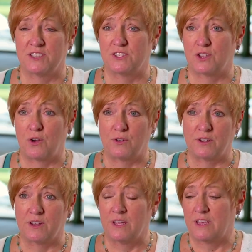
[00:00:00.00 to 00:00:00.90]

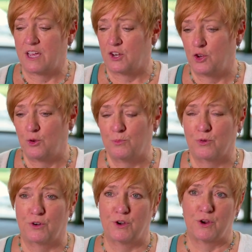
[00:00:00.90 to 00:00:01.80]
consultant, a
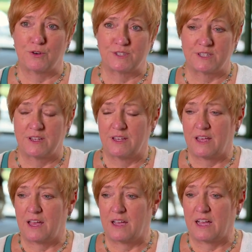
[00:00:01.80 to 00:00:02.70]
newborn nurse,
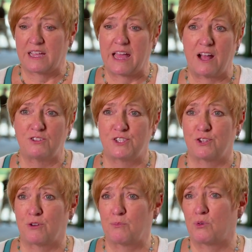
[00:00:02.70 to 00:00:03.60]
a
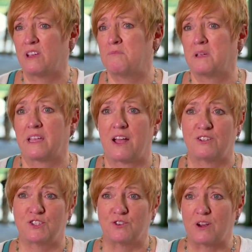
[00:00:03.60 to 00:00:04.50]
counselor, a bereavement
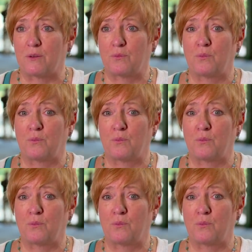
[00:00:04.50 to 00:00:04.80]
counselor.